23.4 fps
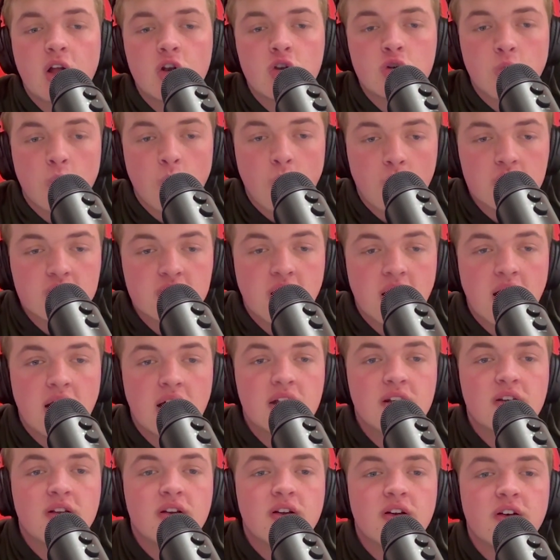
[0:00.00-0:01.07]

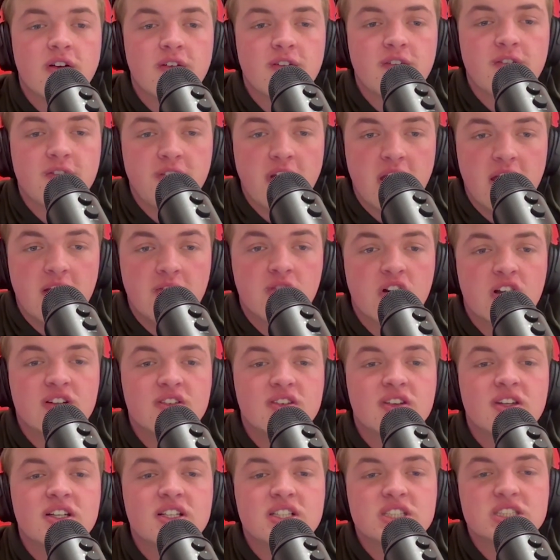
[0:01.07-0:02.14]
Tewaaraton
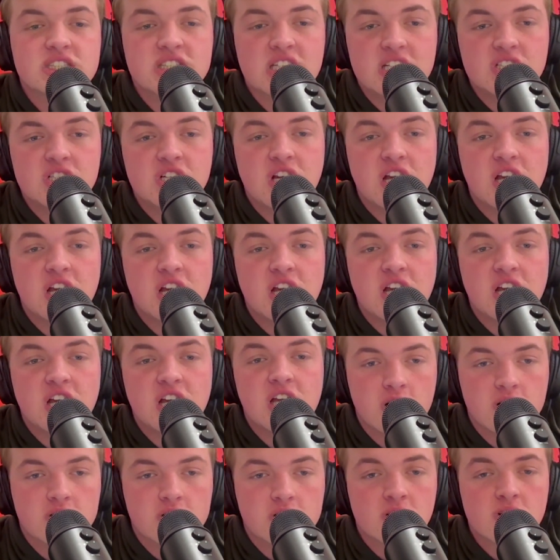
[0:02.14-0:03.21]
favorite, CJ
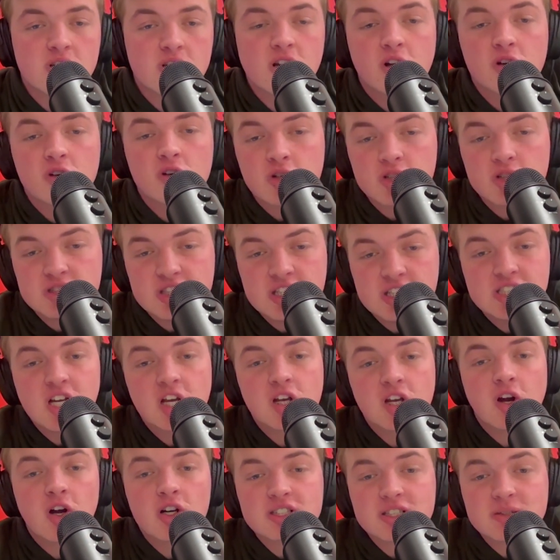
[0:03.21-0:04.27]
Kurse. CJ
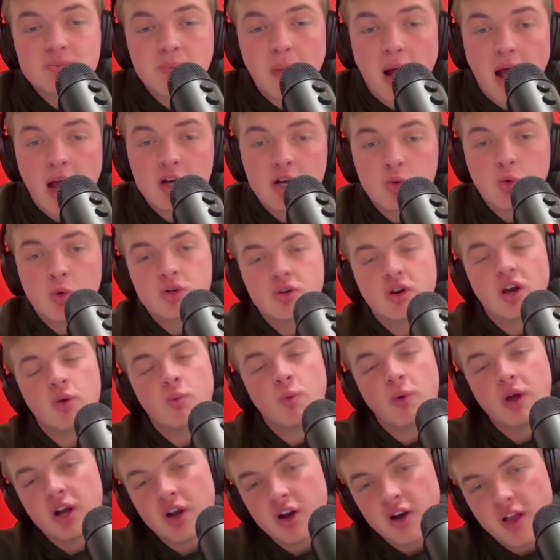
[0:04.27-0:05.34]
Kurse is my Tewaaraton
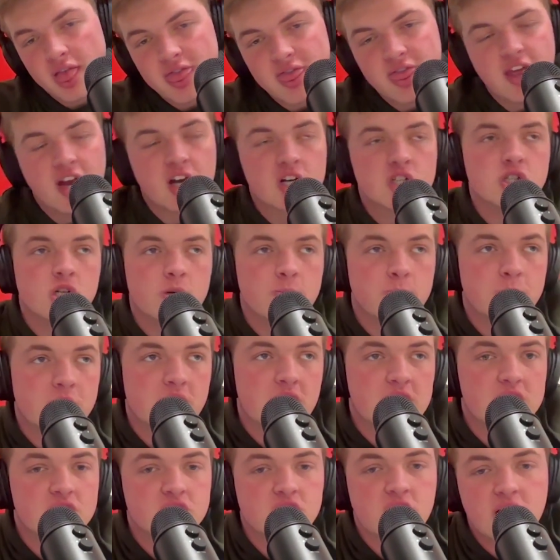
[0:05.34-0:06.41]
winner. There's your
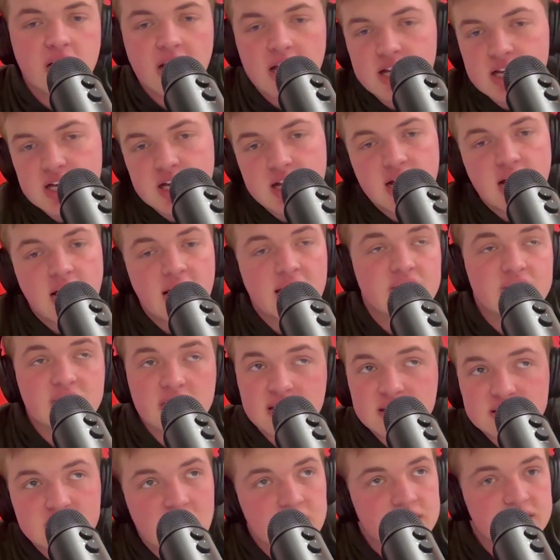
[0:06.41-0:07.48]
prediction. I think
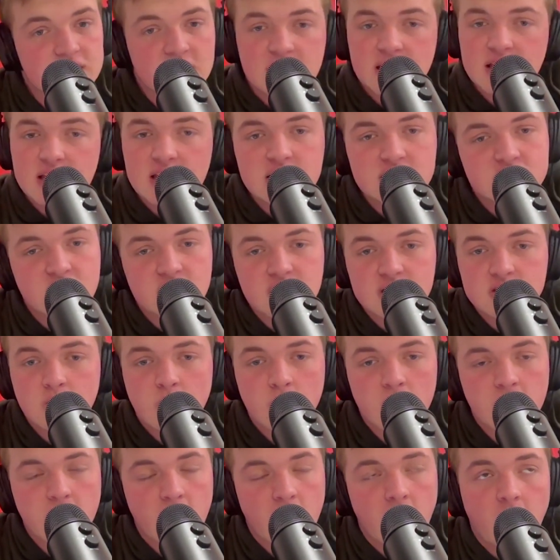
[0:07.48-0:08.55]
he's got the keys to this
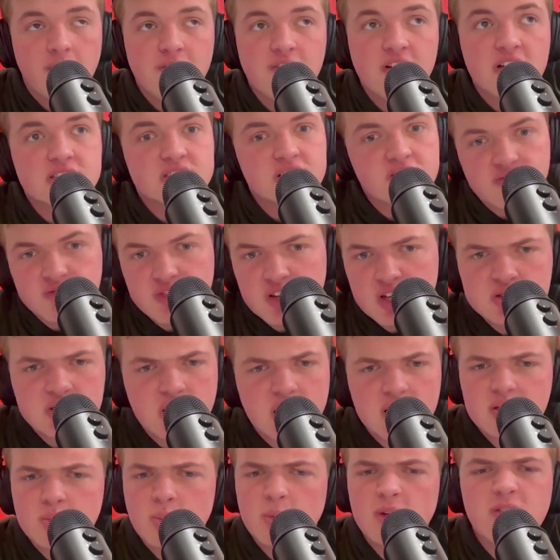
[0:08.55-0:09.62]
Cornell offense. It feels
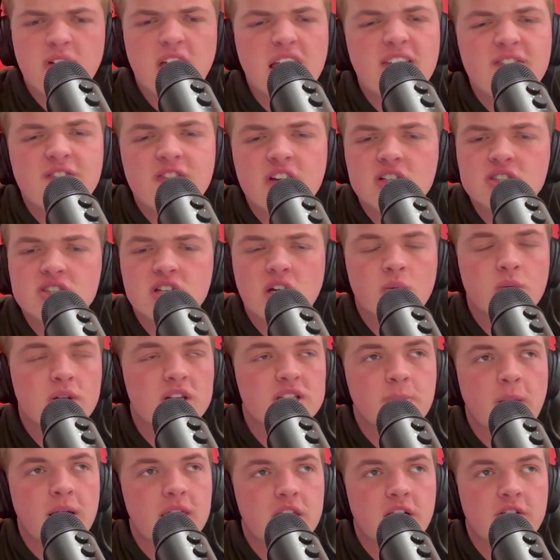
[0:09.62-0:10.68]
like
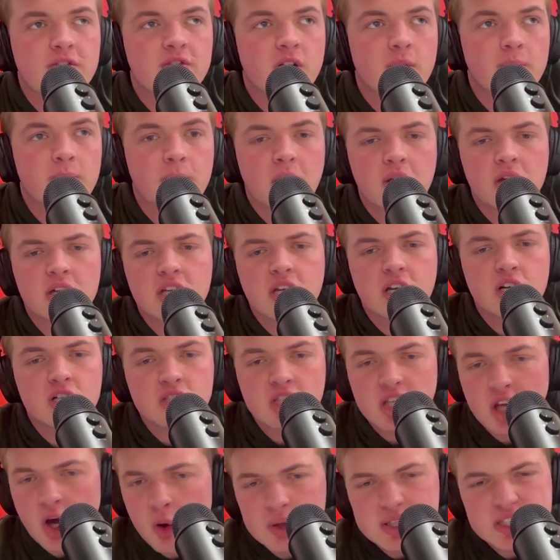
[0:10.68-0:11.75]
he's been there for a million
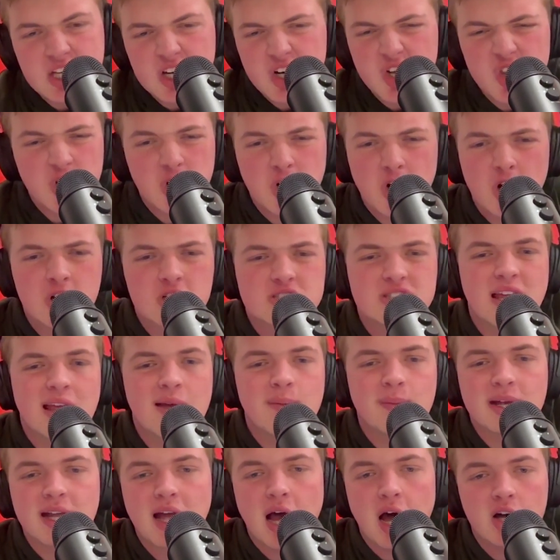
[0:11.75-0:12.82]
years. You always hear the Kurse
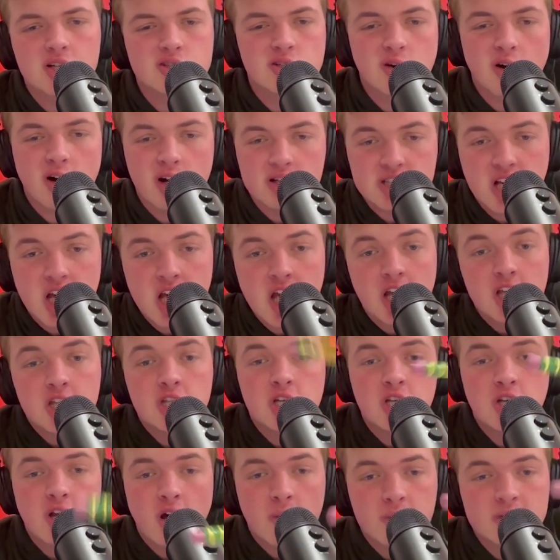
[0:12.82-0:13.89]
name in college lacrosse.
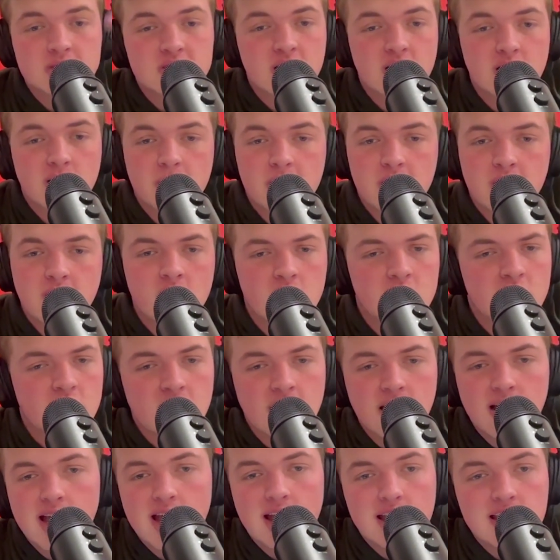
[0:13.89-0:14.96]
You know it's going to be good.
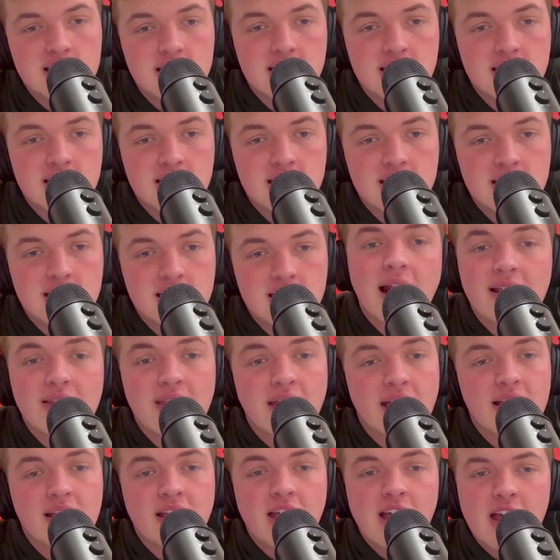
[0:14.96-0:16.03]
You got a lot of
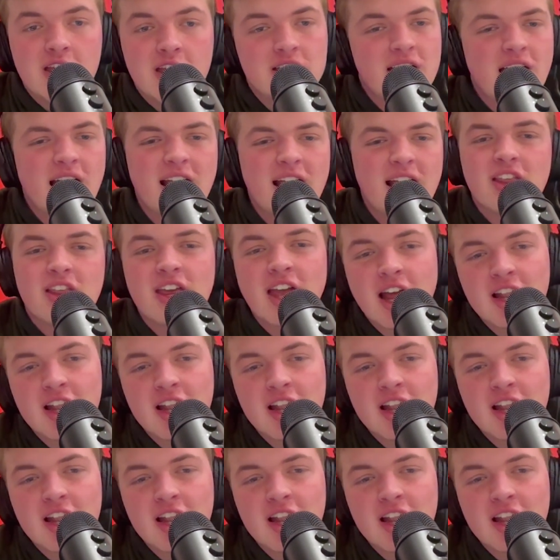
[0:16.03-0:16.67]
that. You got